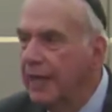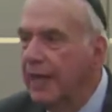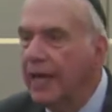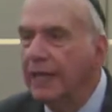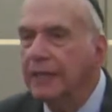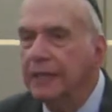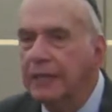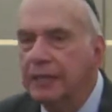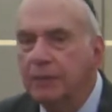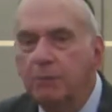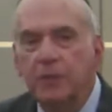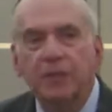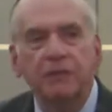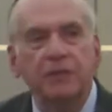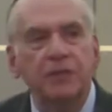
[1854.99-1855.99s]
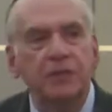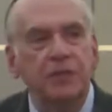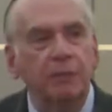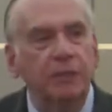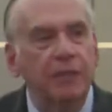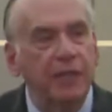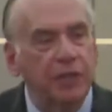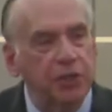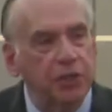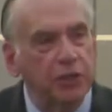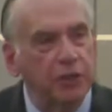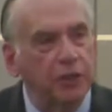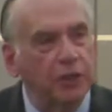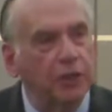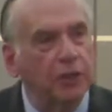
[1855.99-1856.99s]
a little bit of
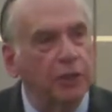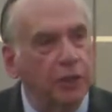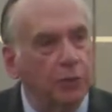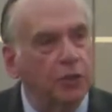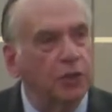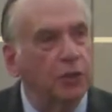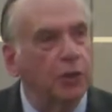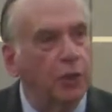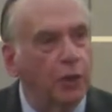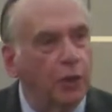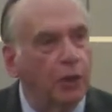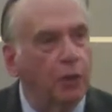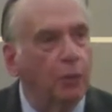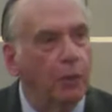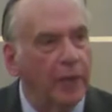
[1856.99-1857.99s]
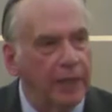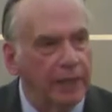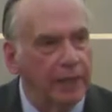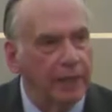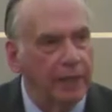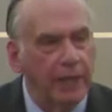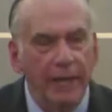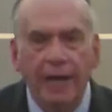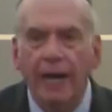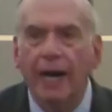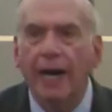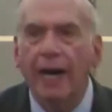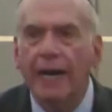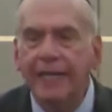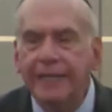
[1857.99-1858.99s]
intimidation goes a long way.
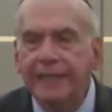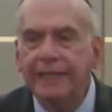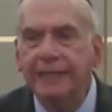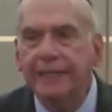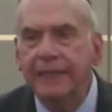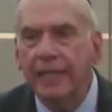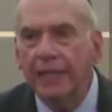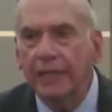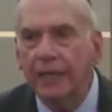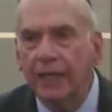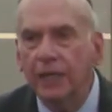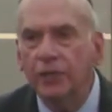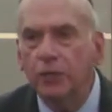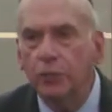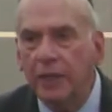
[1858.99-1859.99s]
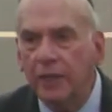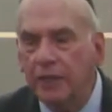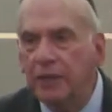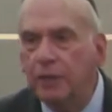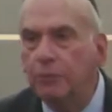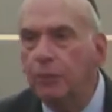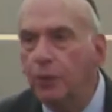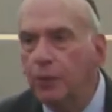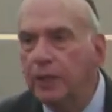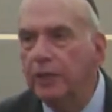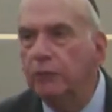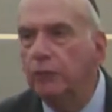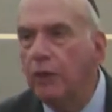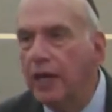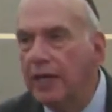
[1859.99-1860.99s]
I can get a
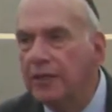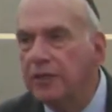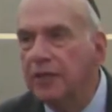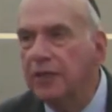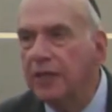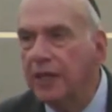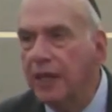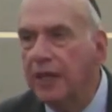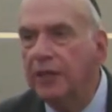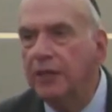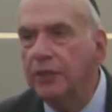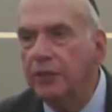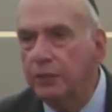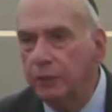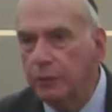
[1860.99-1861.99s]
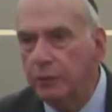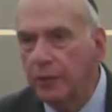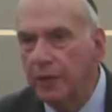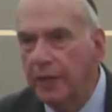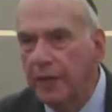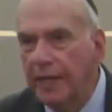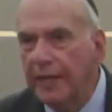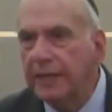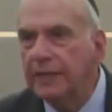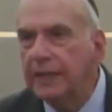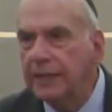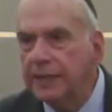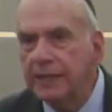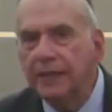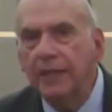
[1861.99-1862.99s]
20-point rise in the IQ. It
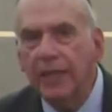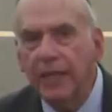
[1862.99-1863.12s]
doesn't